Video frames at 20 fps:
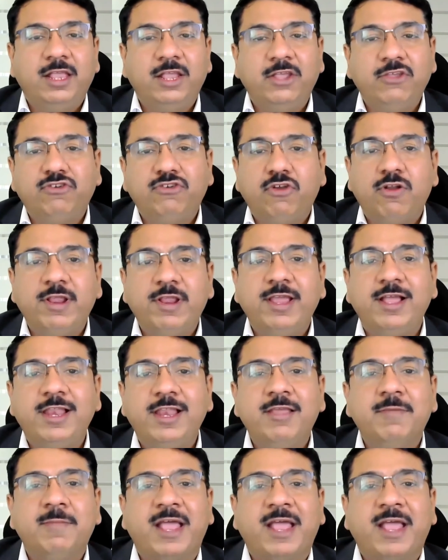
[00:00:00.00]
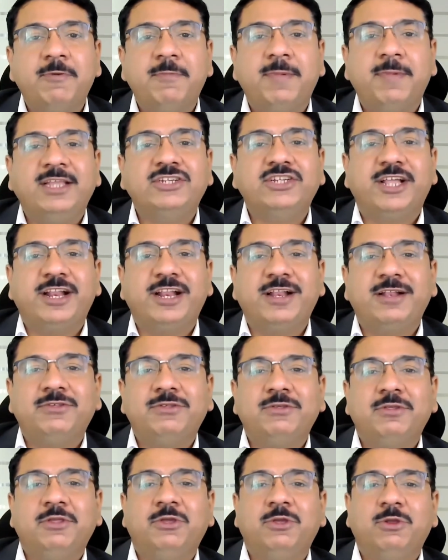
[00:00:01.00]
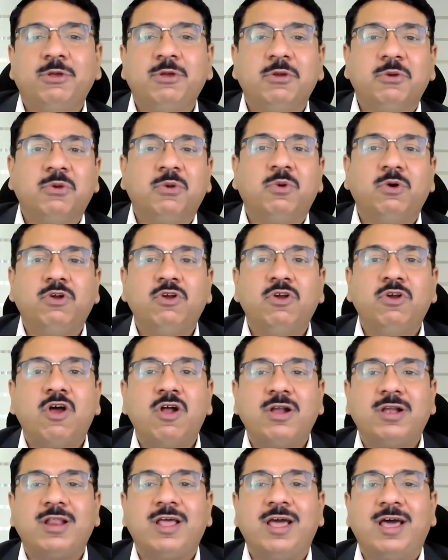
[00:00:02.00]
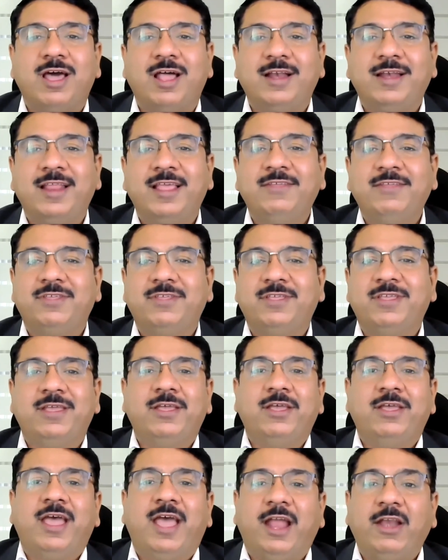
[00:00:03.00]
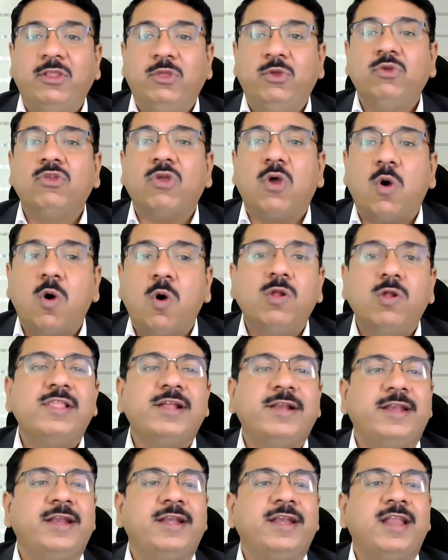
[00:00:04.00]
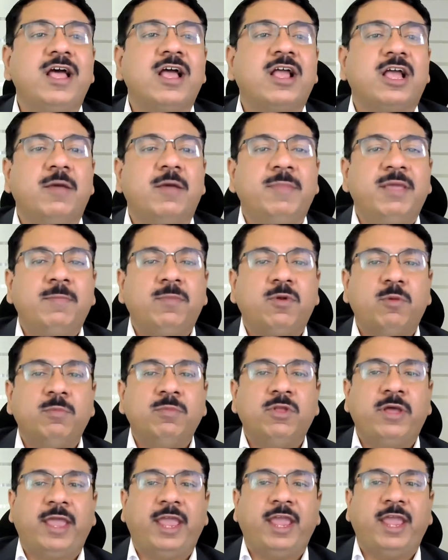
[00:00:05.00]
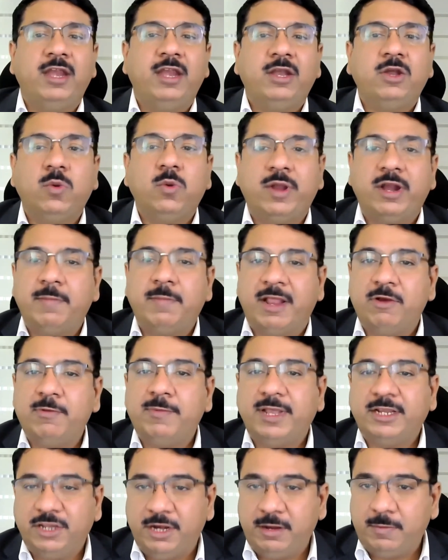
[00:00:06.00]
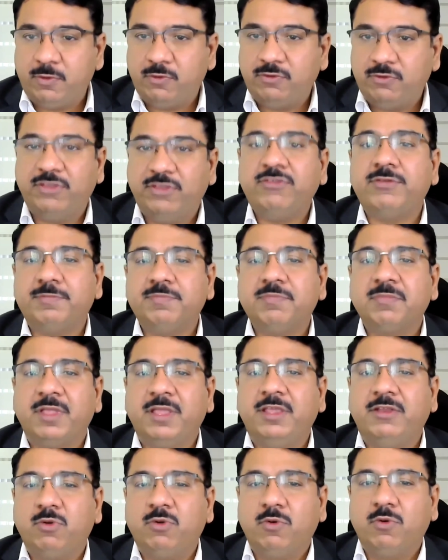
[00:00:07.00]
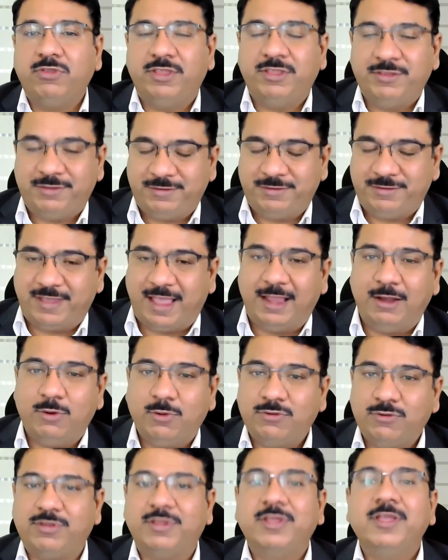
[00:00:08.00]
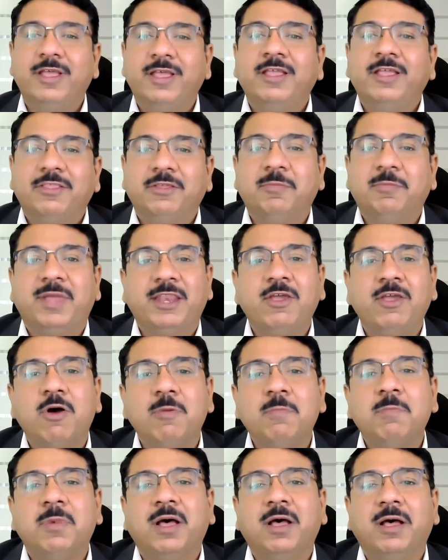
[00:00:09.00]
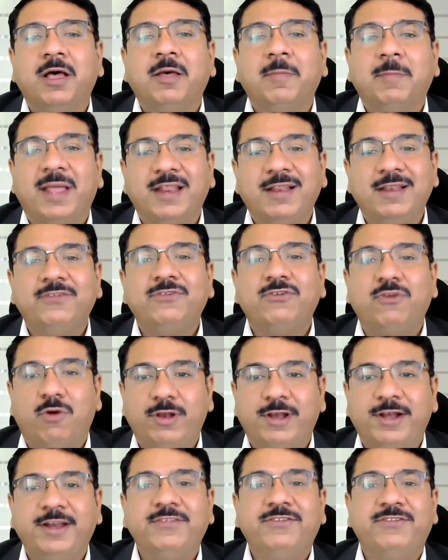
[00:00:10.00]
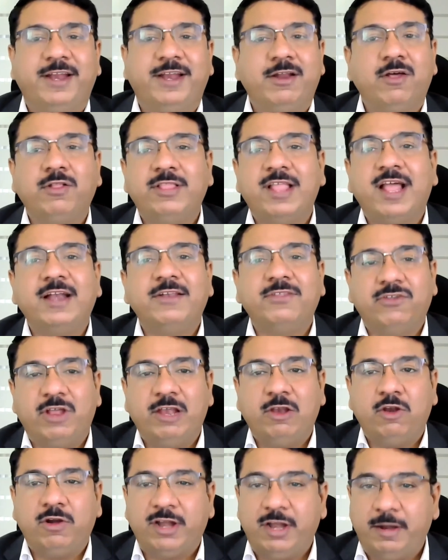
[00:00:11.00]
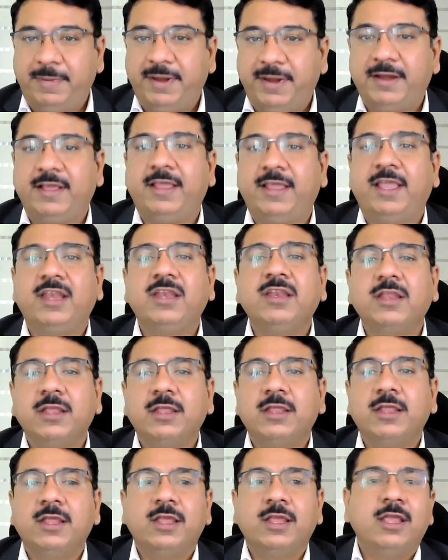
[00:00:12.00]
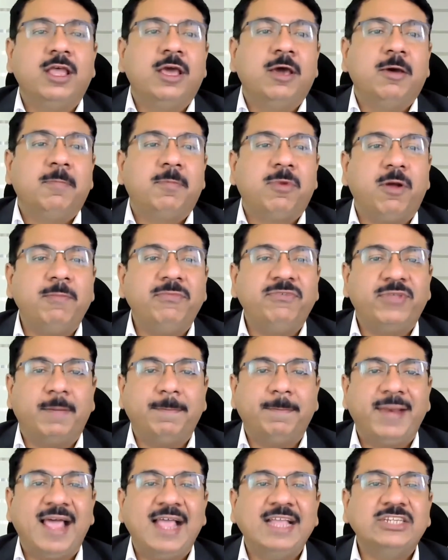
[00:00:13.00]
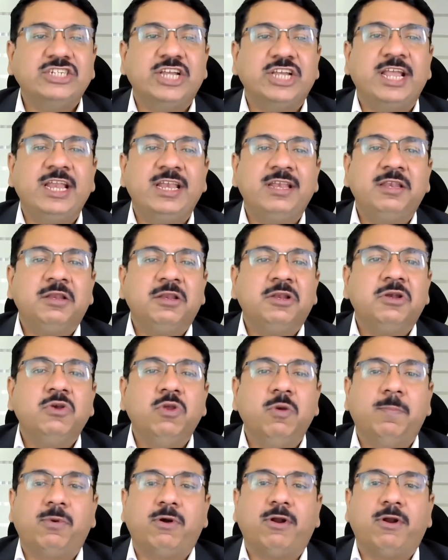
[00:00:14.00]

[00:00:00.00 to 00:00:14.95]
Historically, manufacturers, could not harness and use all the data coming from the end-to-end manufacturing process. It goes in silos. So many of panelists already said on that, so I'll not repeat again. From supply chain to